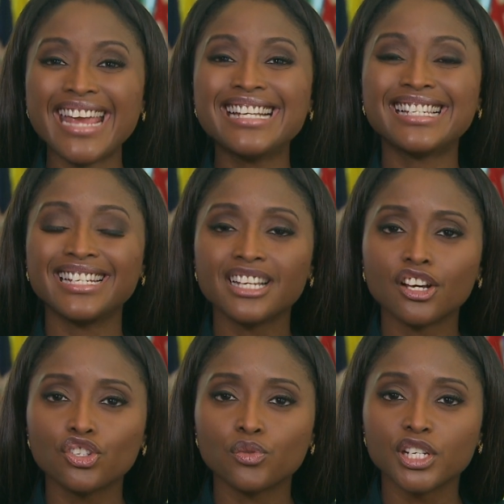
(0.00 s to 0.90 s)
18
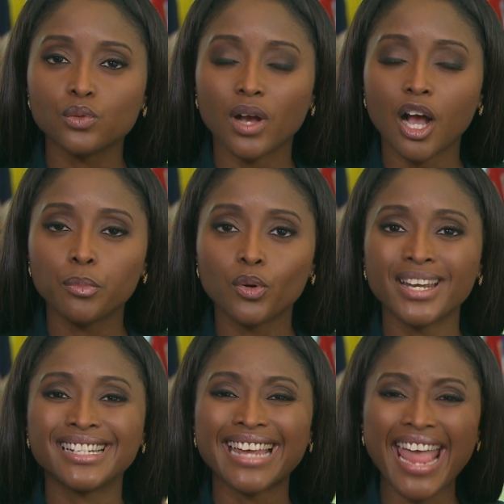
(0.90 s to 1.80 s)
countries were
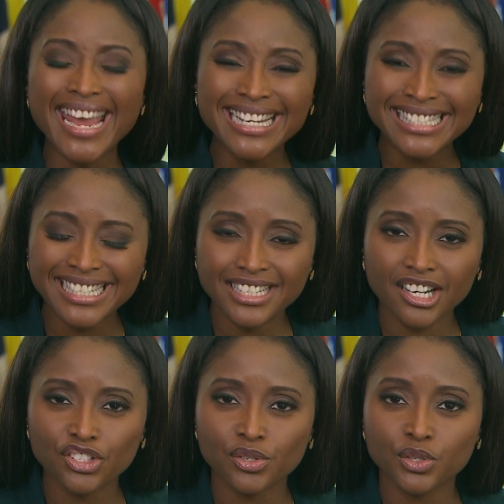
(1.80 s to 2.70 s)
upgraded, 18
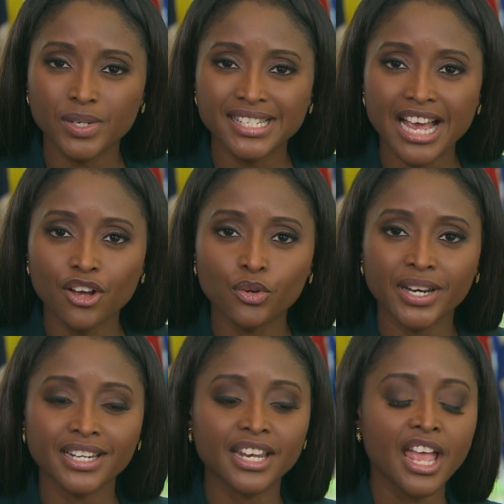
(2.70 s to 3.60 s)
countries were
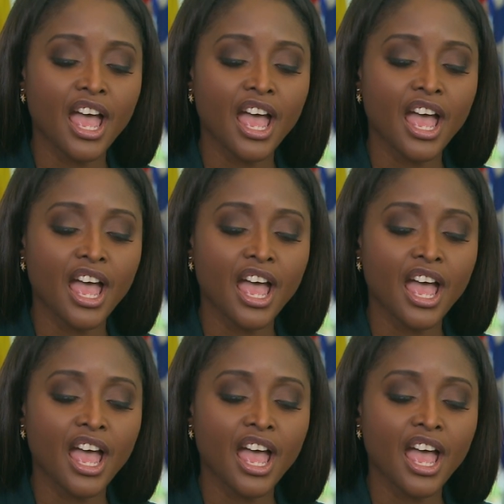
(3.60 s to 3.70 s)
downgraded.